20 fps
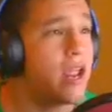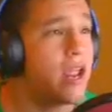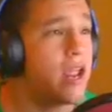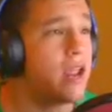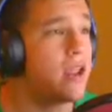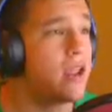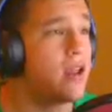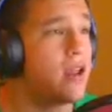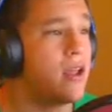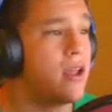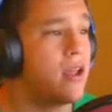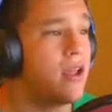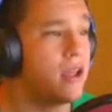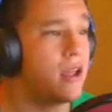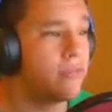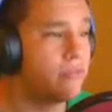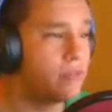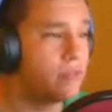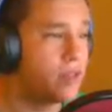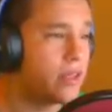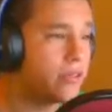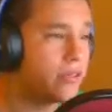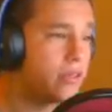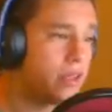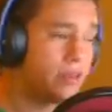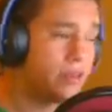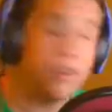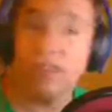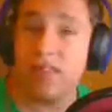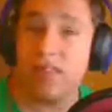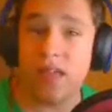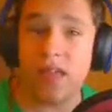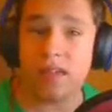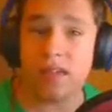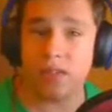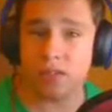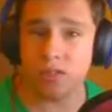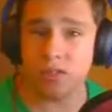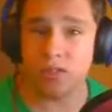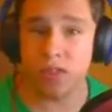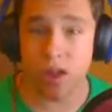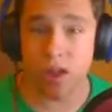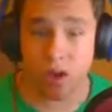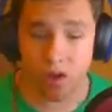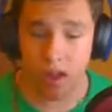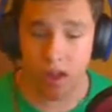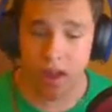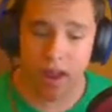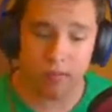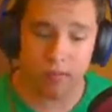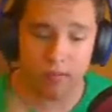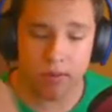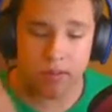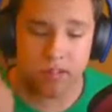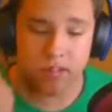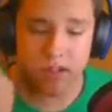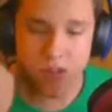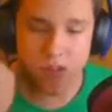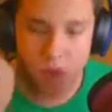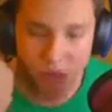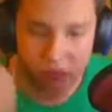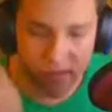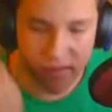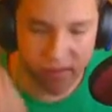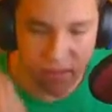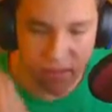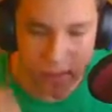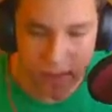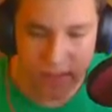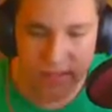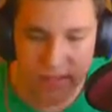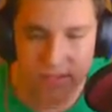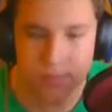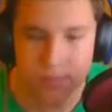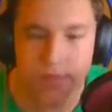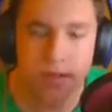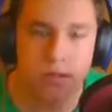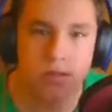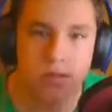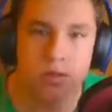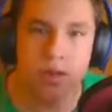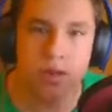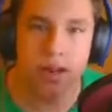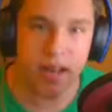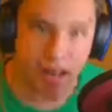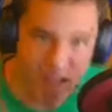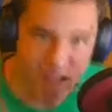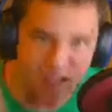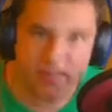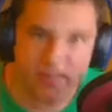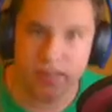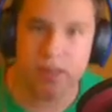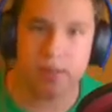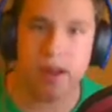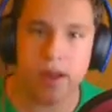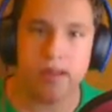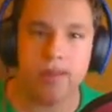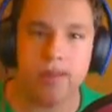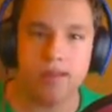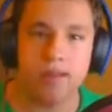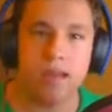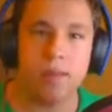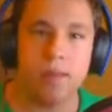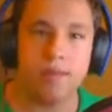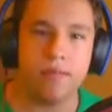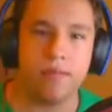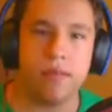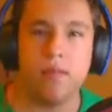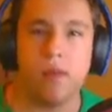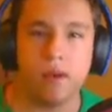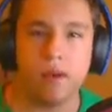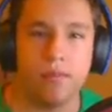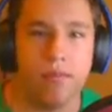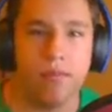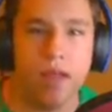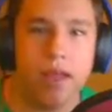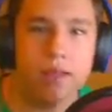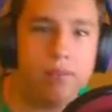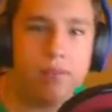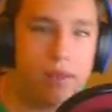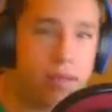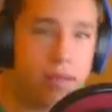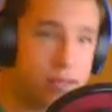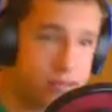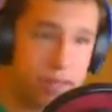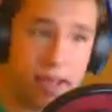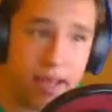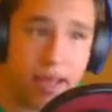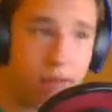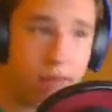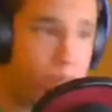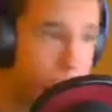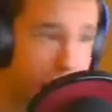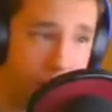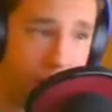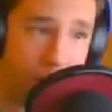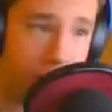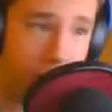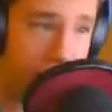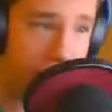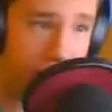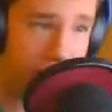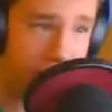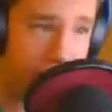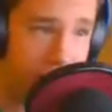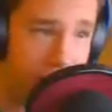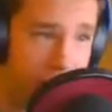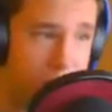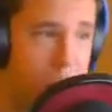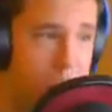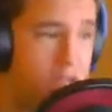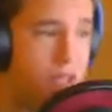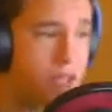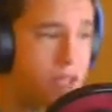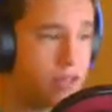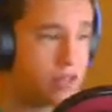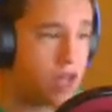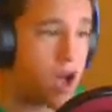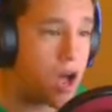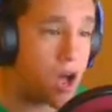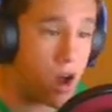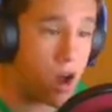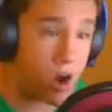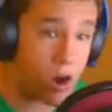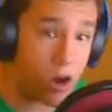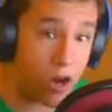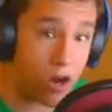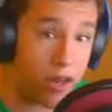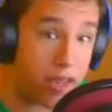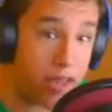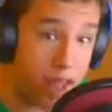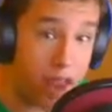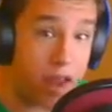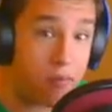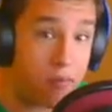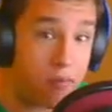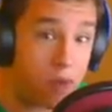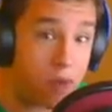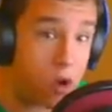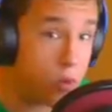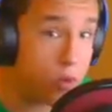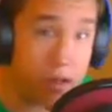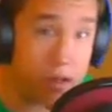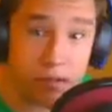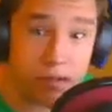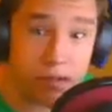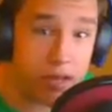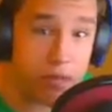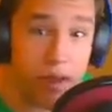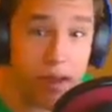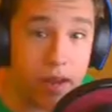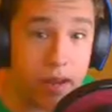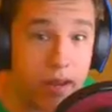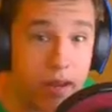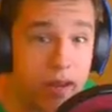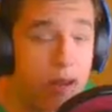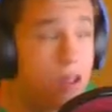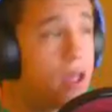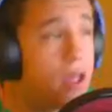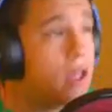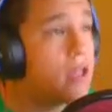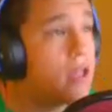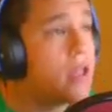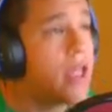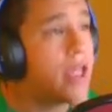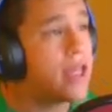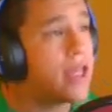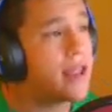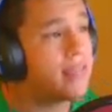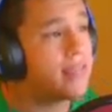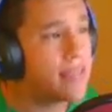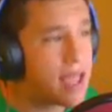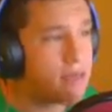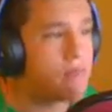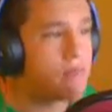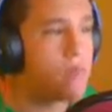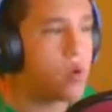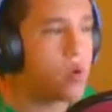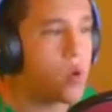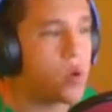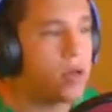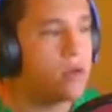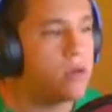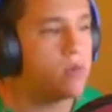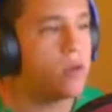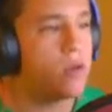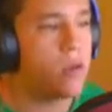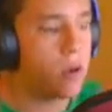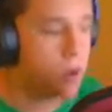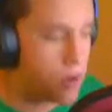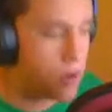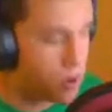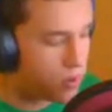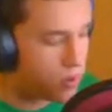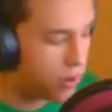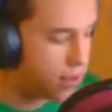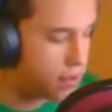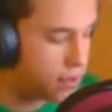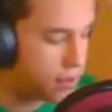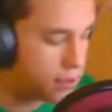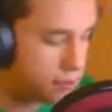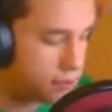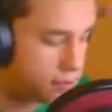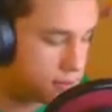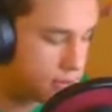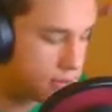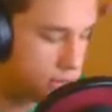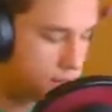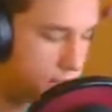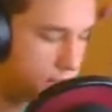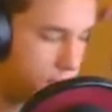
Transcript: And I feel like they did that just so that, okay, everybody's going to have to buy this PS3 and have to buy this game if they want to play it, because they can't play it anywhere else. It's our game. Nobody else can make it. And at that point, what you're doing is,